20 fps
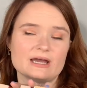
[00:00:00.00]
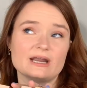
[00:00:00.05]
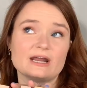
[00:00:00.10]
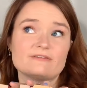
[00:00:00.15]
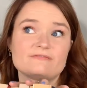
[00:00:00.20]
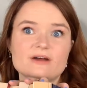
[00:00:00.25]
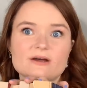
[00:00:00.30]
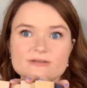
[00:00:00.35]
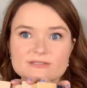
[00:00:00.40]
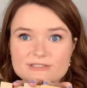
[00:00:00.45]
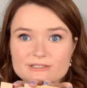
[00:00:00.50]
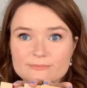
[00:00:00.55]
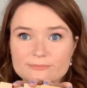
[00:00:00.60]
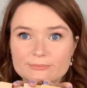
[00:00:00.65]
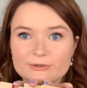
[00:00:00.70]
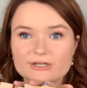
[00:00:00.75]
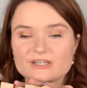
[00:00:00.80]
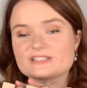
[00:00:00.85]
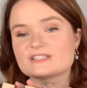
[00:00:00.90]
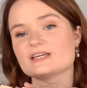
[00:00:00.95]
I found some
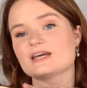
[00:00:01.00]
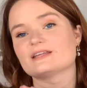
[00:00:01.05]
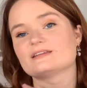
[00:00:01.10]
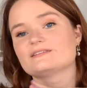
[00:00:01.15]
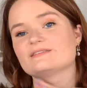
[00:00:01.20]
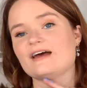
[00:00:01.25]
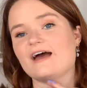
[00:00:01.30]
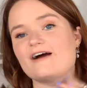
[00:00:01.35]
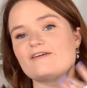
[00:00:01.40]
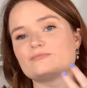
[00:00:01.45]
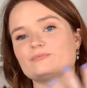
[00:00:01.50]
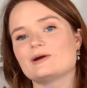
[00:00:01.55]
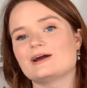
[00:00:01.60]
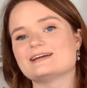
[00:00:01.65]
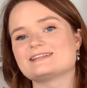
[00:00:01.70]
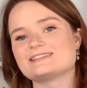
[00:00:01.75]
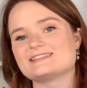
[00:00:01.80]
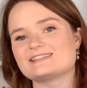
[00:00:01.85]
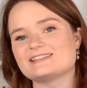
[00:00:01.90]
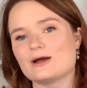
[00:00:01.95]
books at Half
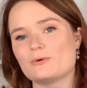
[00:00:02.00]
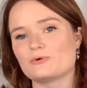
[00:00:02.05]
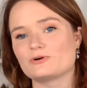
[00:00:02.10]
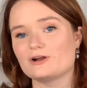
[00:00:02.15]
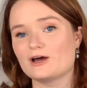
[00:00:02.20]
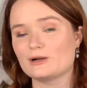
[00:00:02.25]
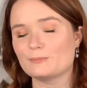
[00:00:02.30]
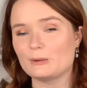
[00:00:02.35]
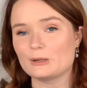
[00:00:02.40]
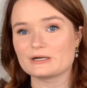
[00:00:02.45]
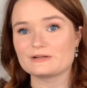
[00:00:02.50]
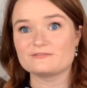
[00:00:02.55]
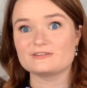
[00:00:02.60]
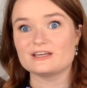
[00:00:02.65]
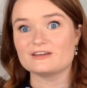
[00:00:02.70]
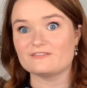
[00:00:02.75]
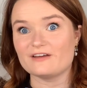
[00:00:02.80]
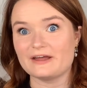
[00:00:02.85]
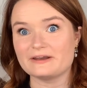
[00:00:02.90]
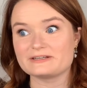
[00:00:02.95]
Price that were not a part of the
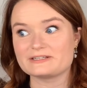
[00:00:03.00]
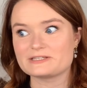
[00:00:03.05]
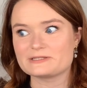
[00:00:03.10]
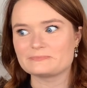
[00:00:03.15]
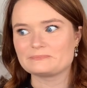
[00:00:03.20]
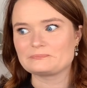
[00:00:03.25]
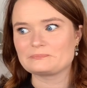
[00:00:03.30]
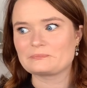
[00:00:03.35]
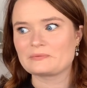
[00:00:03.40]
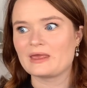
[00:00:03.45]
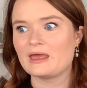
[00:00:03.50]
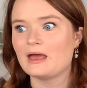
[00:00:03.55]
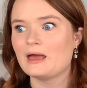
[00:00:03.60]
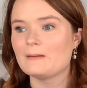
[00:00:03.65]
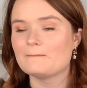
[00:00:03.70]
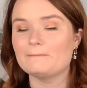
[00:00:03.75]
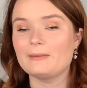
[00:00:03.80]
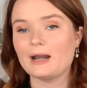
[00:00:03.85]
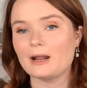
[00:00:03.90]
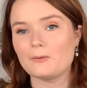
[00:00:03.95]
event,
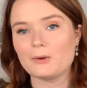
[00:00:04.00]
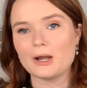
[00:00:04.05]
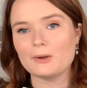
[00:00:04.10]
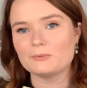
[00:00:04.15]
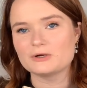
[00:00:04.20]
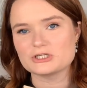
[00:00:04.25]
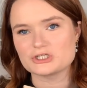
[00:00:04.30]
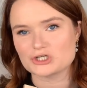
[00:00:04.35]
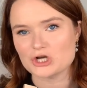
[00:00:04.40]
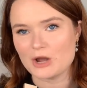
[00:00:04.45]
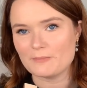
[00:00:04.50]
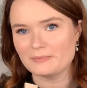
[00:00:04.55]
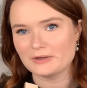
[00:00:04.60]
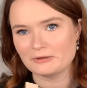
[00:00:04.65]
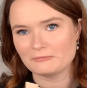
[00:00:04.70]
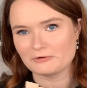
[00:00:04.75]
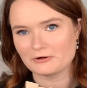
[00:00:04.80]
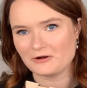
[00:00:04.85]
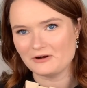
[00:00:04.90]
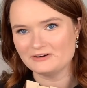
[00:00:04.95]
but I, I went
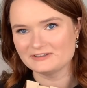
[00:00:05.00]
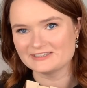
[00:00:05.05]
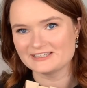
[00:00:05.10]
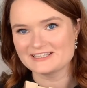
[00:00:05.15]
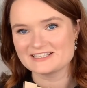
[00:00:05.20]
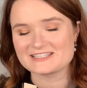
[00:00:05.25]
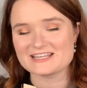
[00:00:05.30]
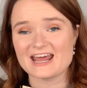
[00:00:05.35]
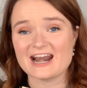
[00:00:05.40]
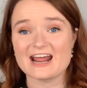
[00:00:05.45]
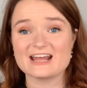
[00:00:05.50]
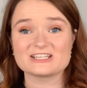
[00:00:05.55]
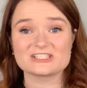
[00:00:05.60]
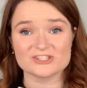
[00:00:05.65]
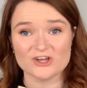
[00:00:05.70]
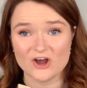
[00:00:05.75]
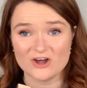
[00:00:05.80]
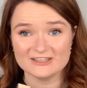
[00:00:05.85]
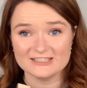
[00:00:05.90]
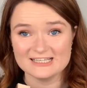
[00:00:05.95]
shopping regardless. And I
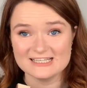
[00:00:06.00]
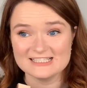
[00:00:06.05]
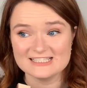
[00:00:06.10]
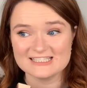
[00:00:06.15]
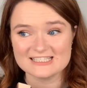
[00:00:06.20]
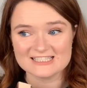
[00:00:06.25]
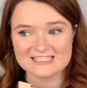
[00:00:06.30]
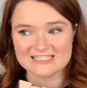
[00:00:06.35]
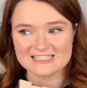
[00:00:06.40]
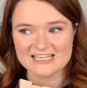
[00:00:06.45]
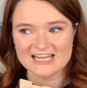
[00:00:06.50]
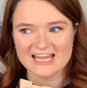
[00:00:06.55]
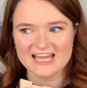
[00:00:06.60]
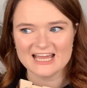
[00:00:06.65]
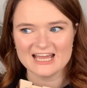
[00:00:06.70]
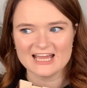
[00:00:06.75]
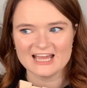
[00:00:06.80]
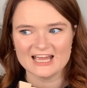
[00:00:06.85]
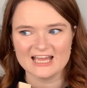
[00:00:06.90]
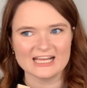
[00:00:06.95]
saw these
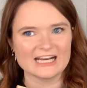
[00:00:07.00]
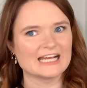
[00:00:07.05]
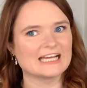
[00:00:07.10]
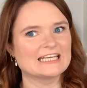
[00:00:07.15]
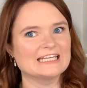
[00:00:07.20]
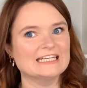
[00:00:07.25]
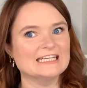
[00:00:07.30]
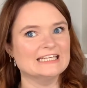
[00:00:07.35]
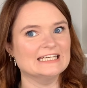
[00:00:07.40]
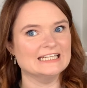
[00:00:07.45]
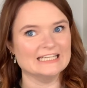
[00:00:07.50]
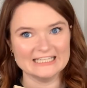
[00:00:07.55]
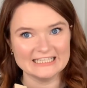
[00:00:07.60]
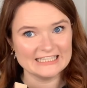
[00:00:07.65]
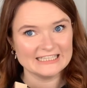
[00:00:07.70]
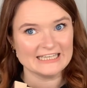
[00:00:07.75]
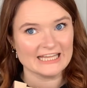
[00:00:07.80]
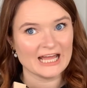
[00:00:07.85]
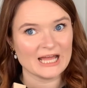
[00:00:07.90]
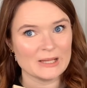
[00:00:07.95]
and I
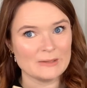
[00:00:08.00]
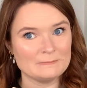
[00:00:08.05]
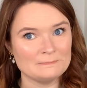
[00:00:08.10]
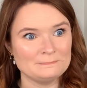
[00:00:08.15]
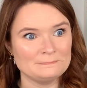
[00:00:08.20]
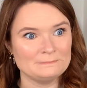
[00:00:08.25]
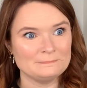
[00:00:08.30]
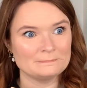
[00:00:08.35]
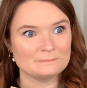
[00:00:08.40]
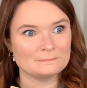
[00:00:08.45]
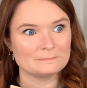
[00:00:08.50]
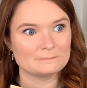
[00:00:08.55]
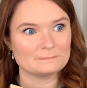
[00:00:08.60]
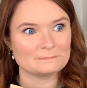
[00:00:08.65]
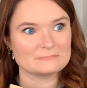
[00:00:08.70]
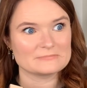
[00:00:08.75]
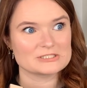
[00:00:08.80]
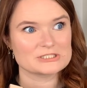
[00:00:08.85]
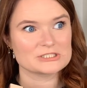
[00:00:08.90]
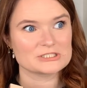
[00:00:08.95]
needed them
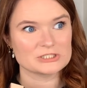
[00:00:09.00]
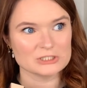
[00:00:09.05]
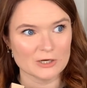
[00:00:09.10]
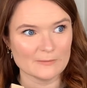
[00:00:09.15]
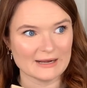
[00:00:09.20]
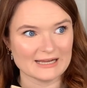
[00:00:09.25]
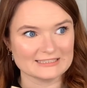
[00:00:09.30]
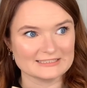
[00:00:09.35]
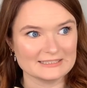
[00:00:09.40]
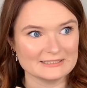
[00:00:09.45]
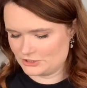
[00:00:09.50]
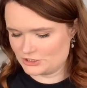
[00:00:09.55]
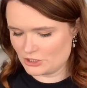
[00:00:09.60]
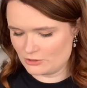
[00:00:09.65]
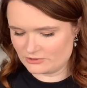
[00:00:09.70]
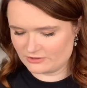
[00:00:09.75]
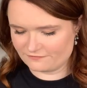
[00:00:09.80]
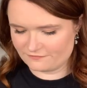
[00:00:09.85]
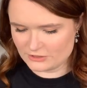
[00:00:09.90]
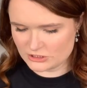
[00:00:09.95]
so badly. So
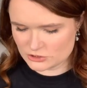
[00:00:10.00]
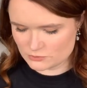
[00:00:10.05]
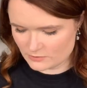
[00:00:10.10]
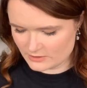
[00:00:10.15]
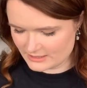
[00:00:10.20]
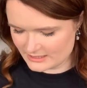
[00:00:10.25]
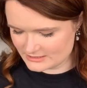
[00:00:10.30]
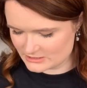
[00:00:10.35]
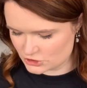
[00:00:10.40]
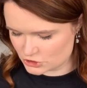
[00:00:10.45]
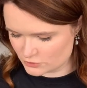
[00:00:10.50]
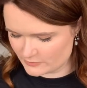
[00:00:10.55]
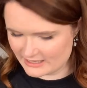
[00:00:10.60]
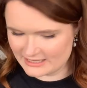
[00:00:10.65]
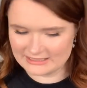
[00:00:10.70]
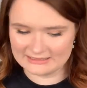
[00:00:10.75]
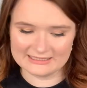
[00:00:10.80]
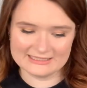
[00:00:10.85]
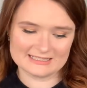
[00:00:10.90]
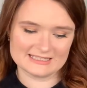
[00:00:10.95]
the first one is a
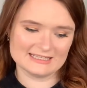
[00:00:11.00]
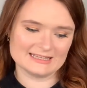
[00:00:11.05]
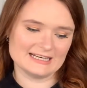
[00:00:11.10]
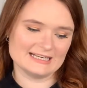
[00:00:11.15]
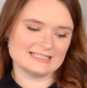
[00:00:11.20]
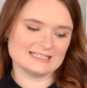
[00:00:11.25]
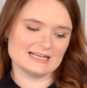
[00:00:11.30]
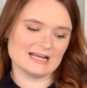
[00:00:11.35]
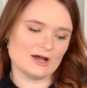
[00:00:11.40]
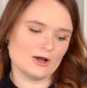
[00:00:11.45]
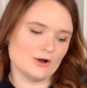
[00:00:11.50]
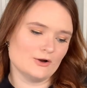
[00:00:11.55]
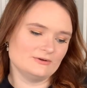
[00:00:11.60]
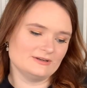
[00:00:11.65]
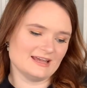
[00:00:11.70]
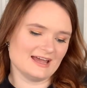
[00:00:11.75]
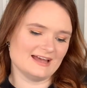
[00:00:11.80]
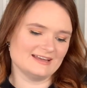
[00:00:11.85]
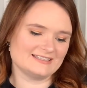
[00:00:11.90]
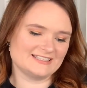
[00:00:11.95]
Johanna Lindsey that I did not own
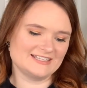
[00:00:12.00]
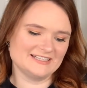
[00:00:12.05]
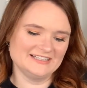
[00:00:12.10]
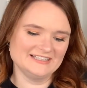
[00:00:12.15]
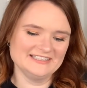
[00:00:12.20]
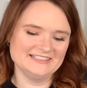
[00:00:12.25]
yet.